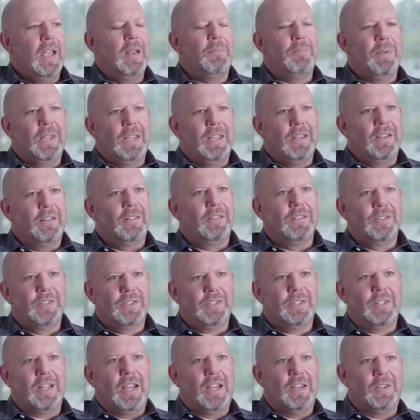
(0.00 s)
It
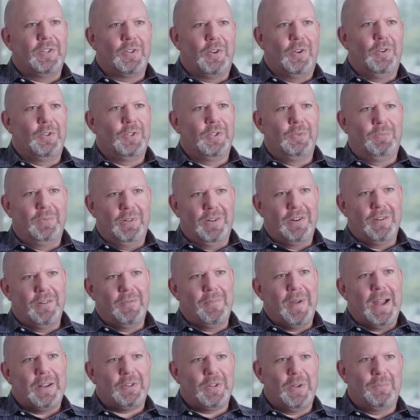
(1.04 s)
begins, as all
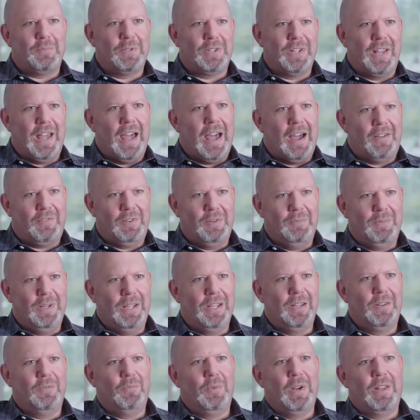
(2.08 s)
superhero matchups have to
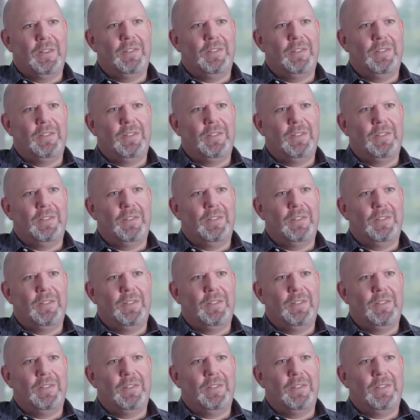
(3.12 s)
begin